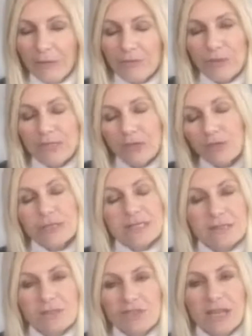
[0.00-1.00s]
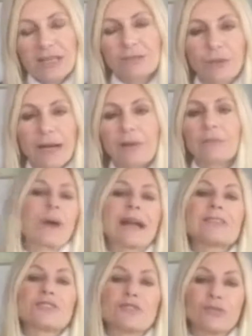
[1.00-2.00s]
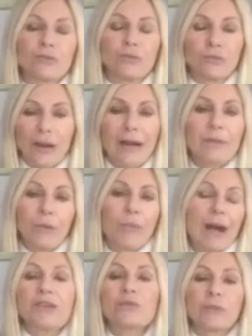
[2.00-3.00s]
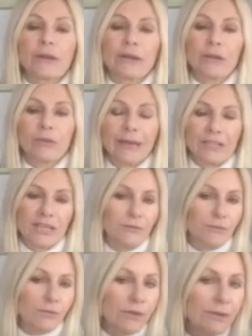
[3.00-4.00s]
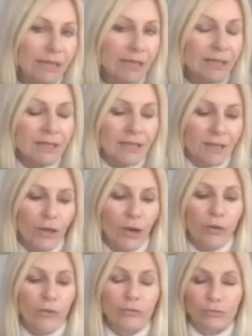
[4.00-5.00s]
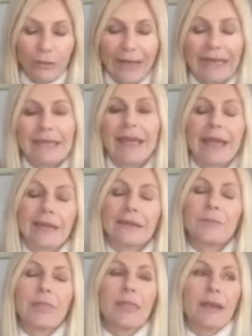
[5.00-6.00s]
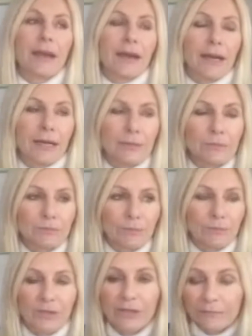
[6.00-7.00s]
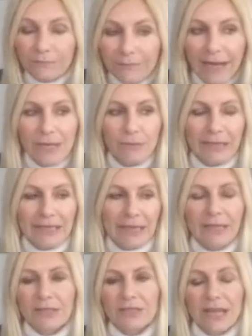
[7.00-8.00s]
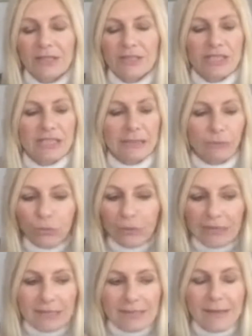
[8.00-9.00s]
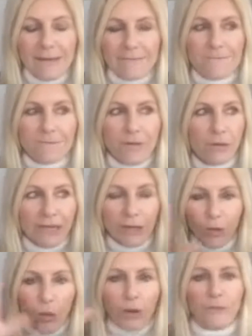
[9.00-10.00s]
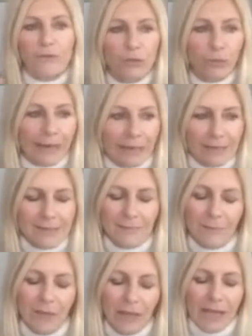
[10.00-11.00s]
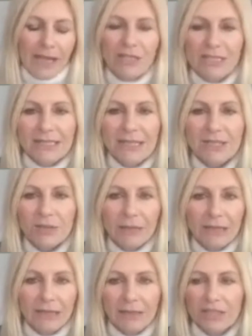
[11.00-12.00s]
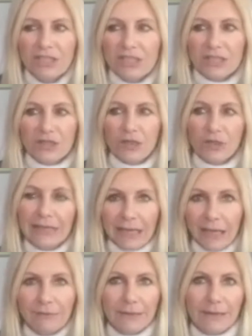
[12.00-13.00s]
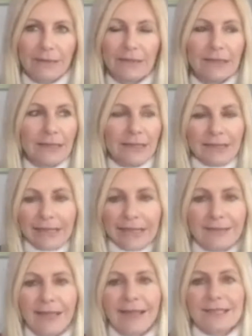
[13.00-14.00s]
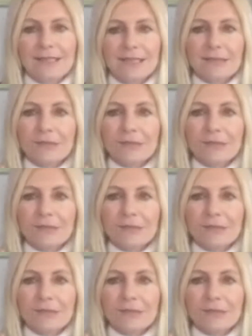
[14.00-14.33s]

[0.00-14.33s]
was always curious as a child. Why are you wearing a wig? She had very long red hair, very fine red hair. And she wore these very coiffed wigs. And she said to me that she just could never get that